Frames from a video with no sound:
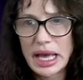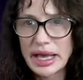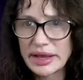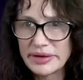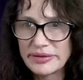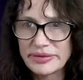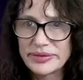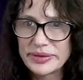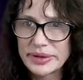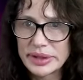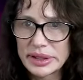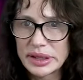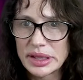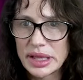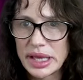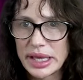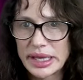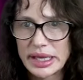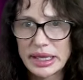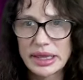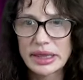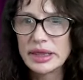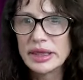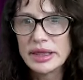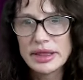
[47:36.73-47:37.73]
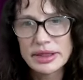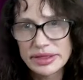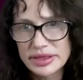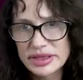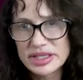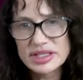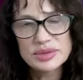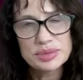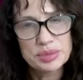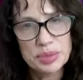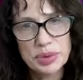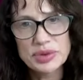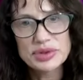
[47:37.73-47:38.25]
I feel like
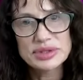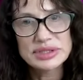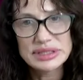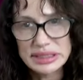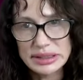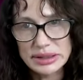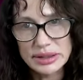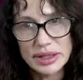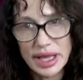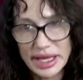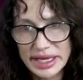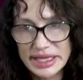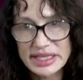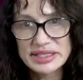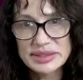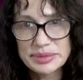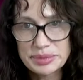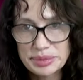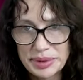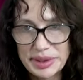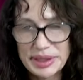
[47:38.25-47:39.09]
this person likes